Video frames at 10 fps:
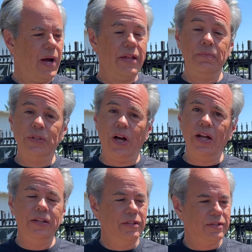I'm
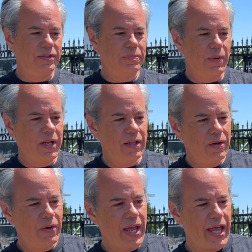John, this is
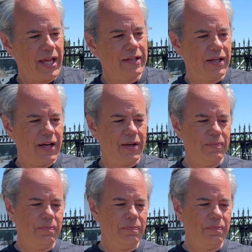Apollo, and um,